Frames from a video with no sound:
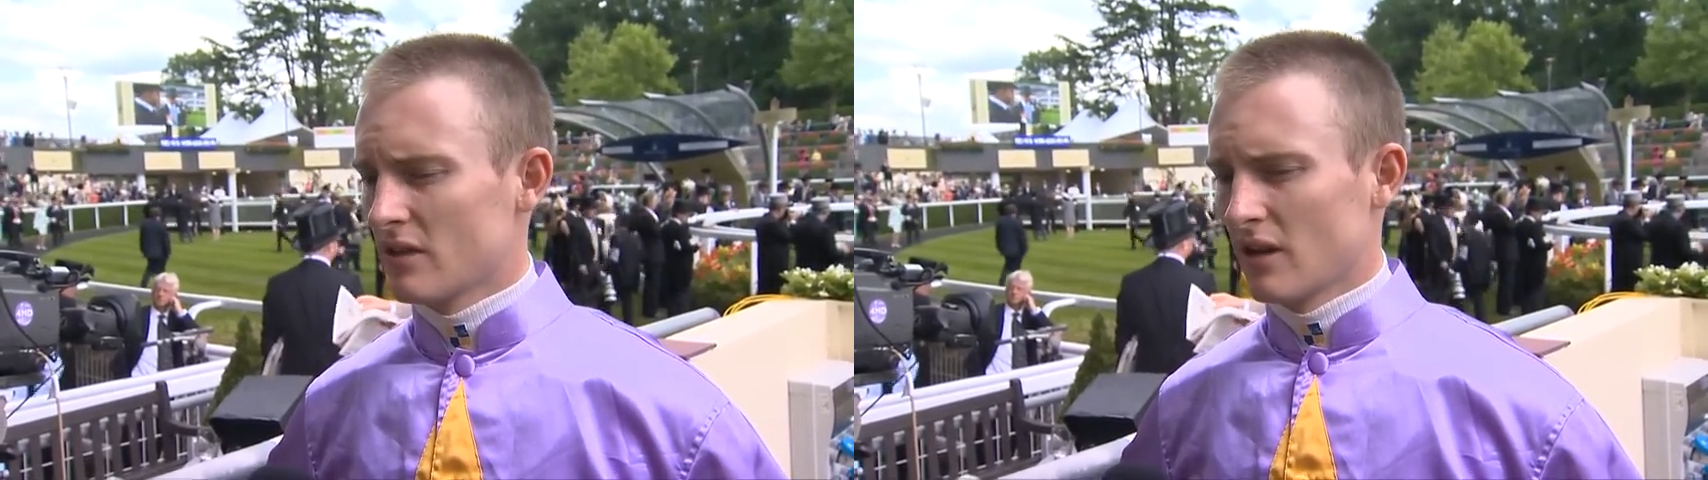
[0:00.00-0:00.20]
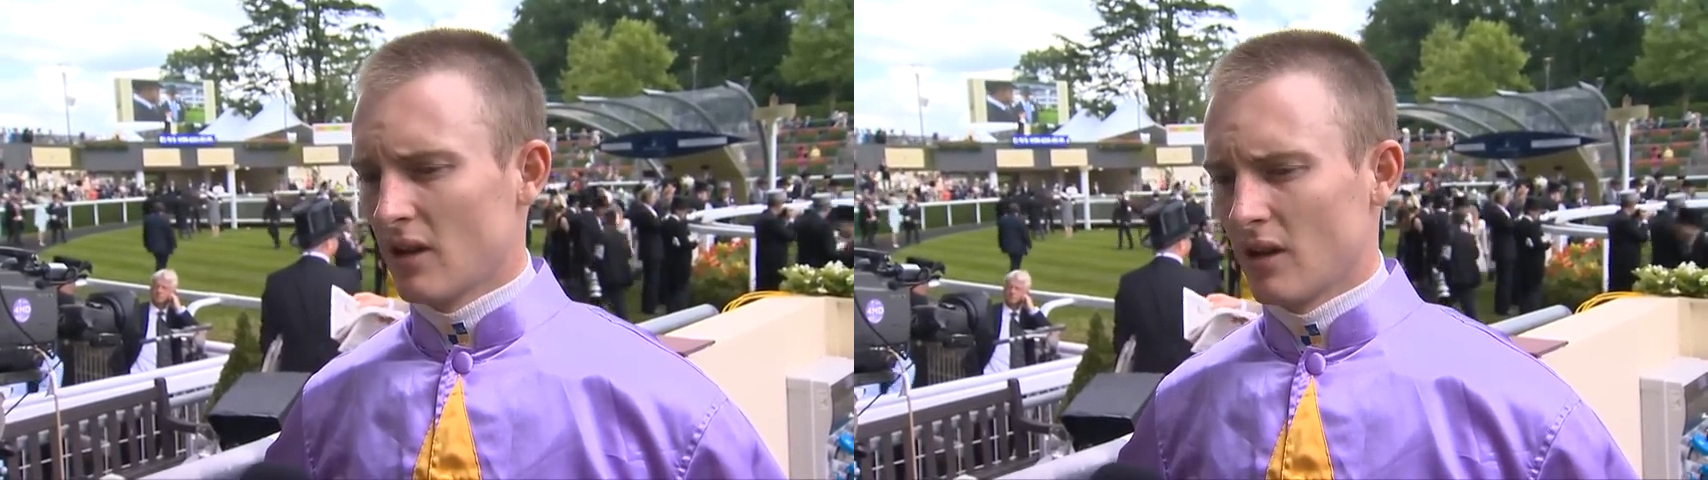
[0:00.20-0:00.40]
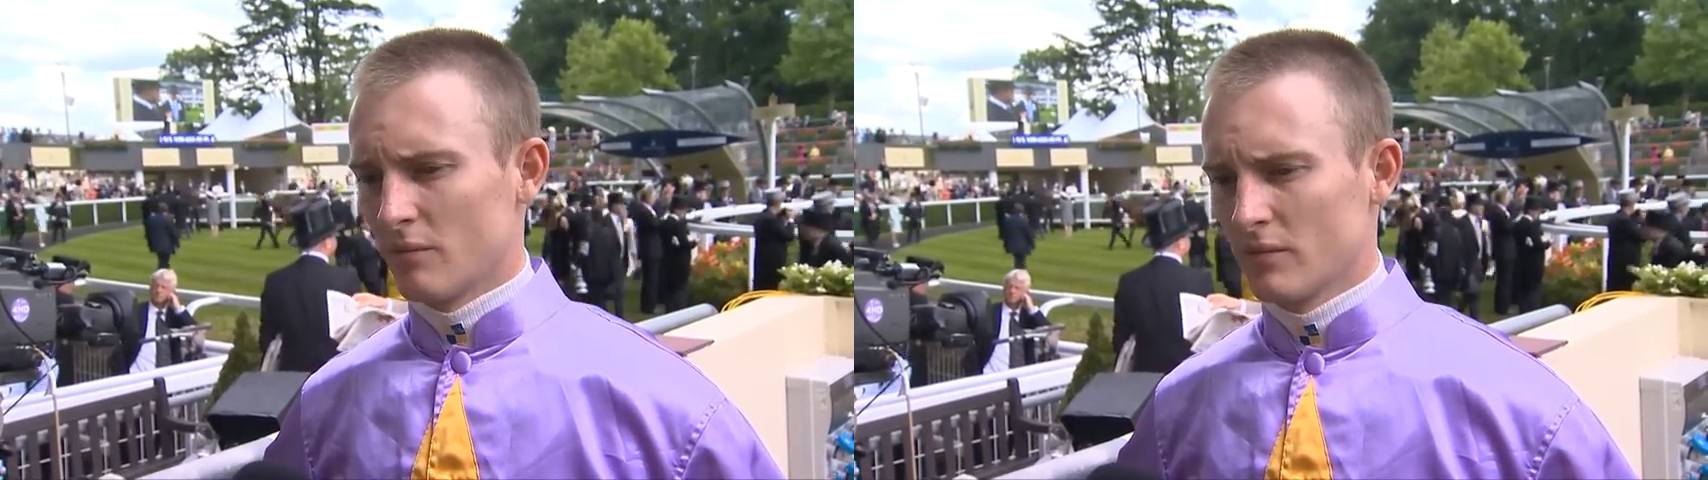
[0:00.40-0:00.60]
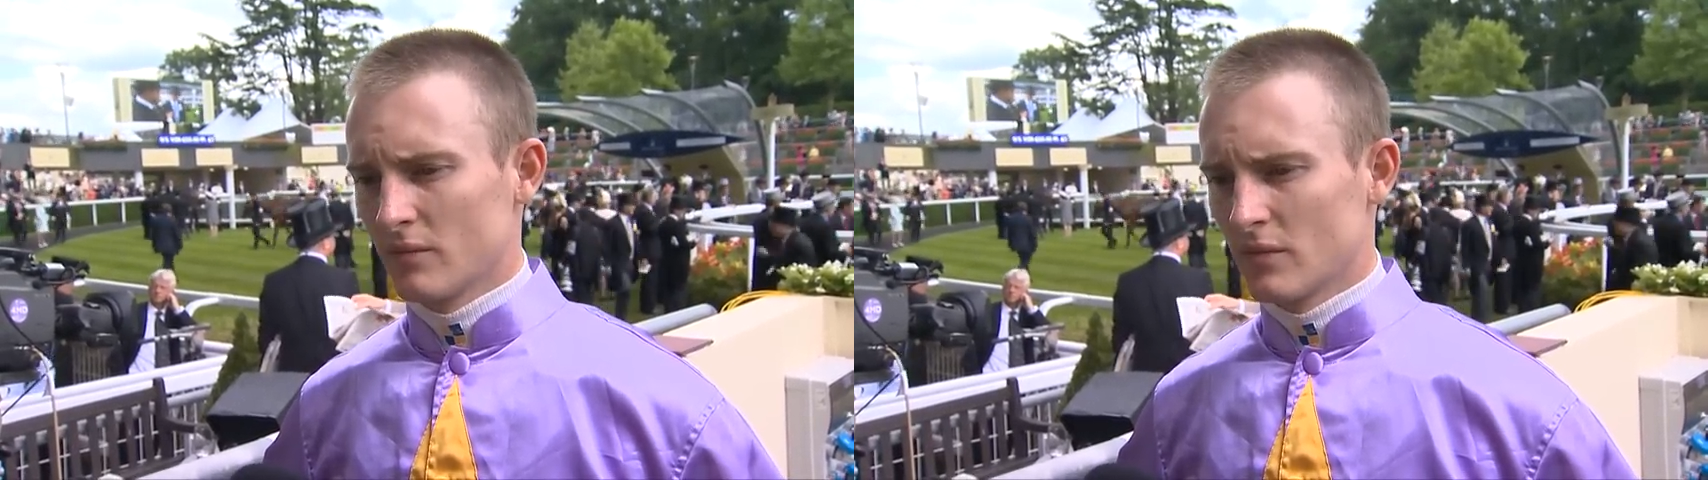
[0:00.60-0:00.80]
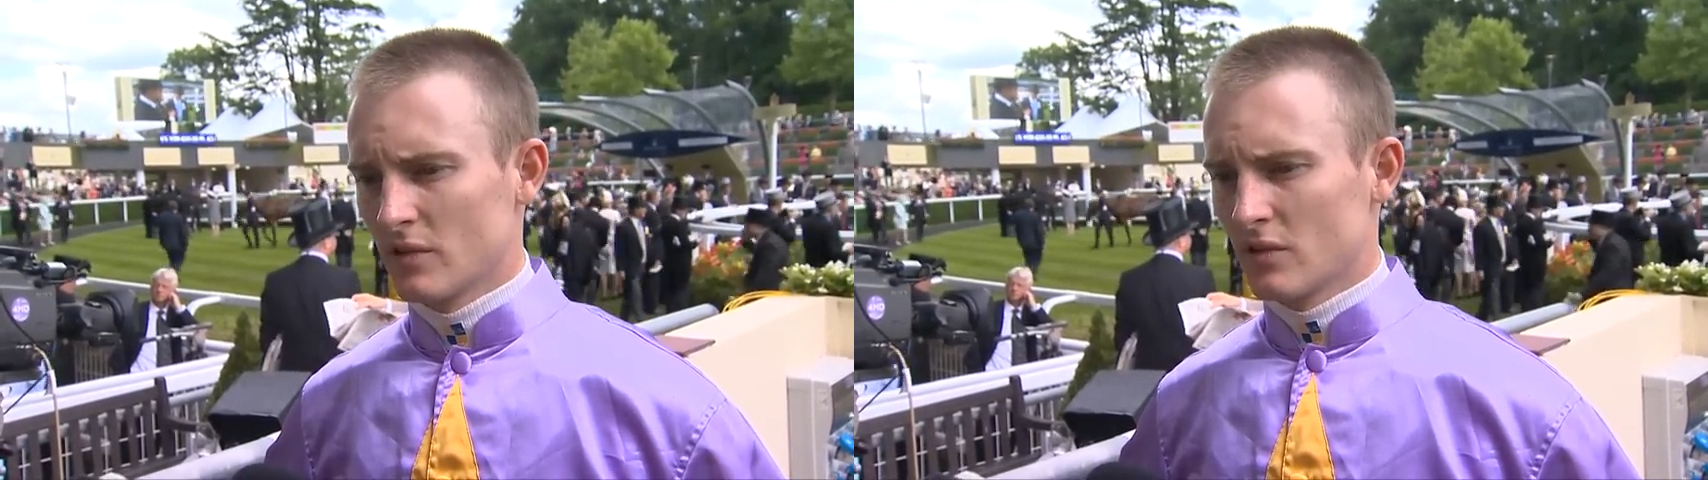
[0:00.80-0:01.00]
Um,
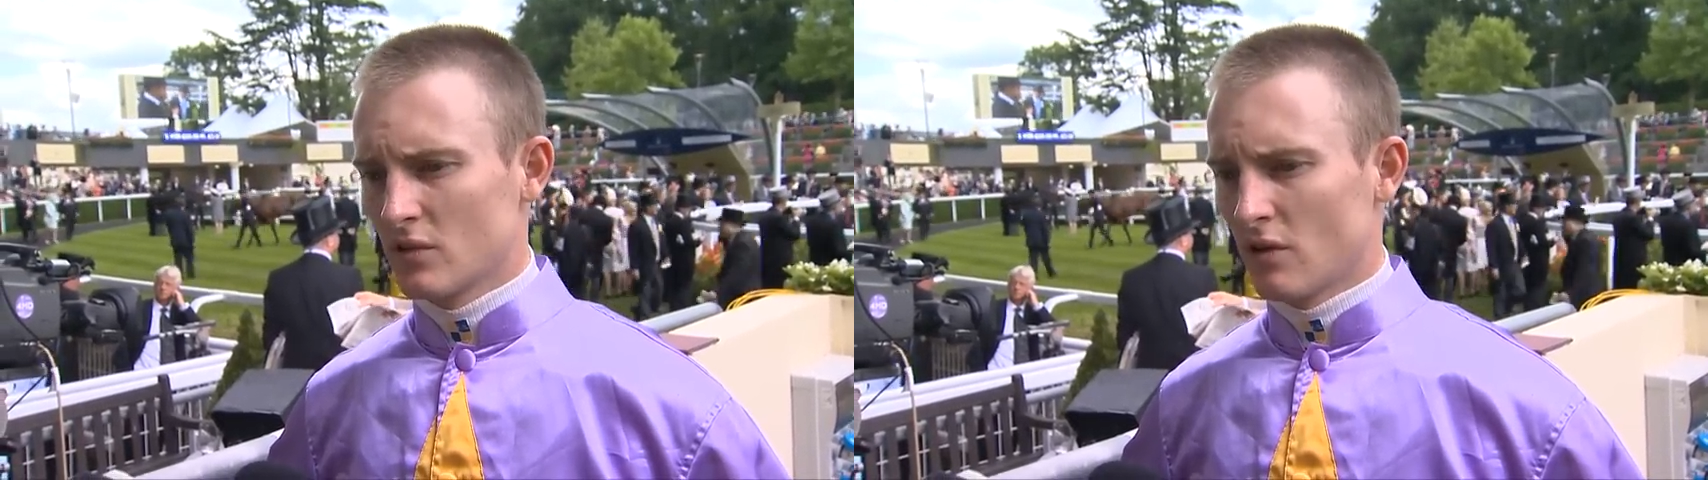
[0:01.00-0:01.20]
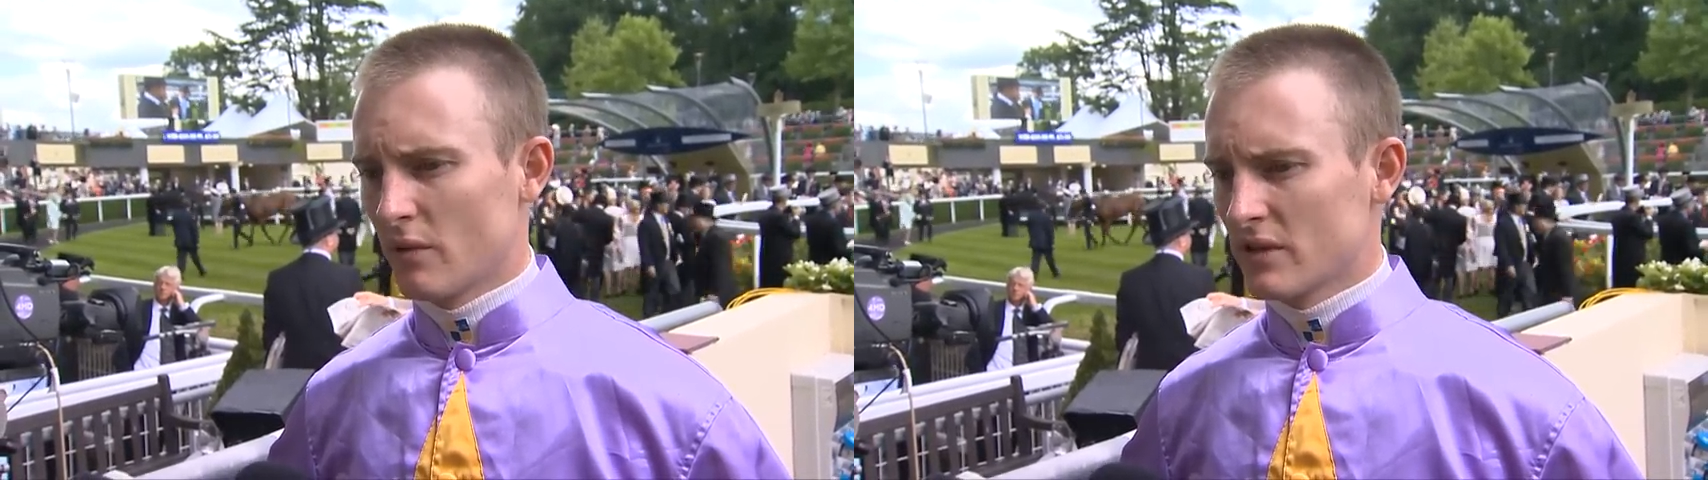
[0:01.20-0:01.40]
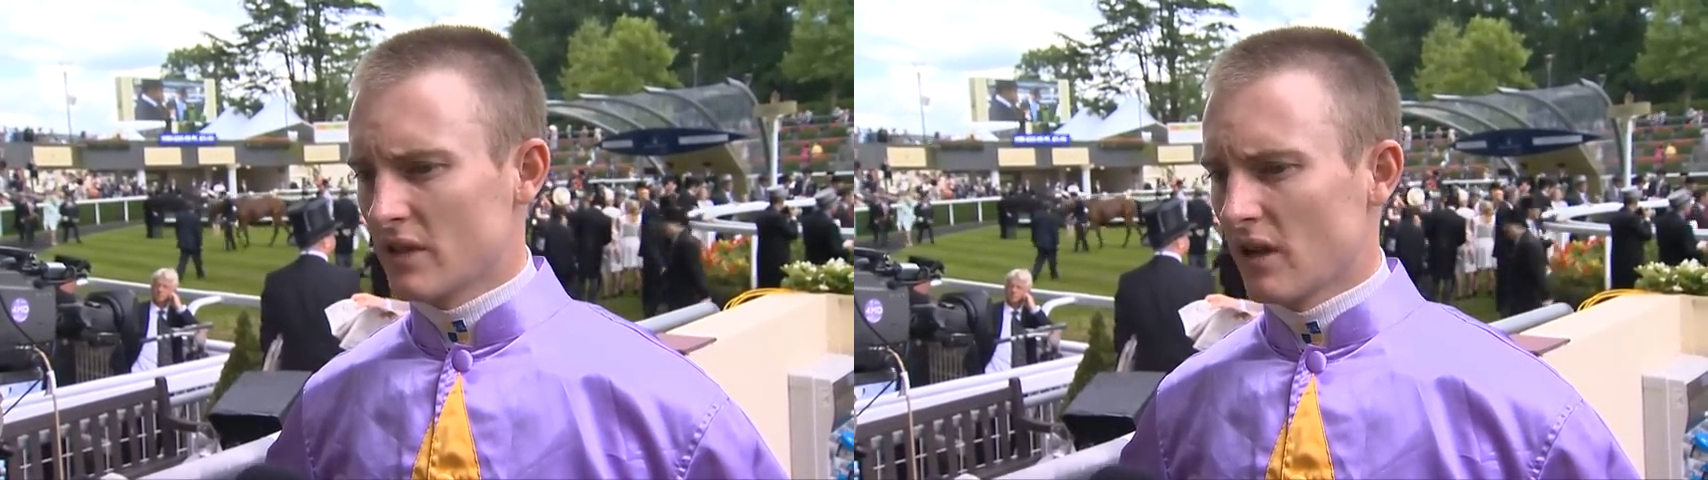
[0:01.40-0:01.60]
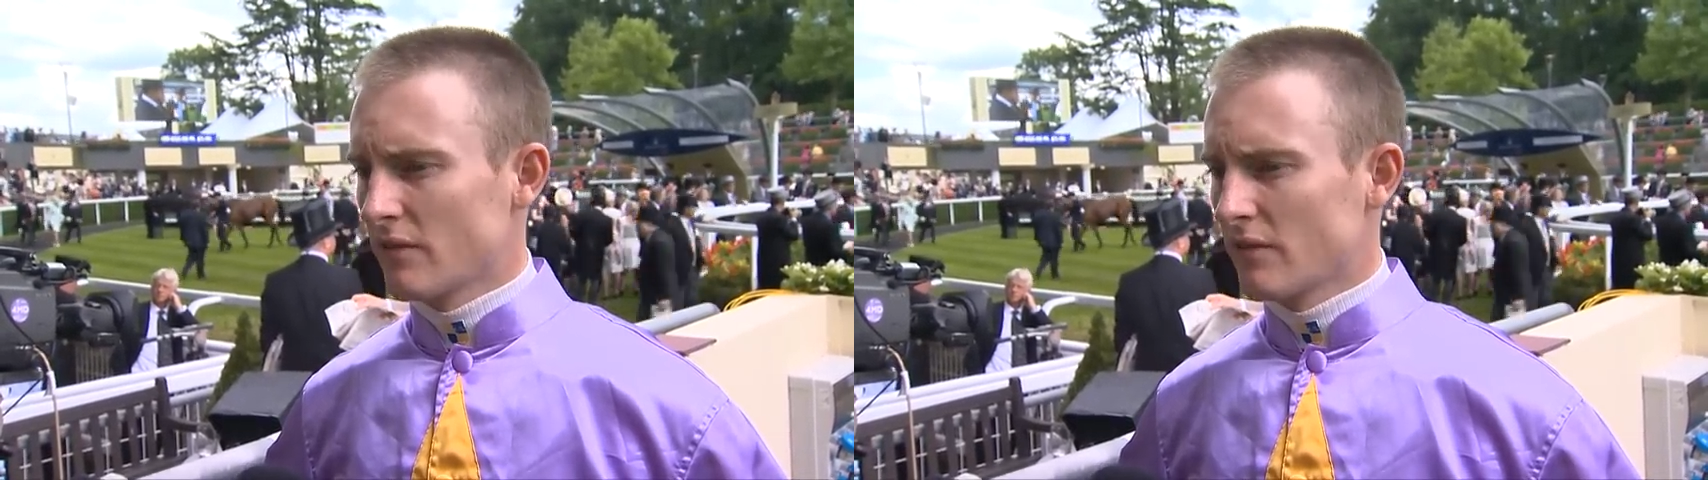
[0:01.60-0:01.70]
12 months ago,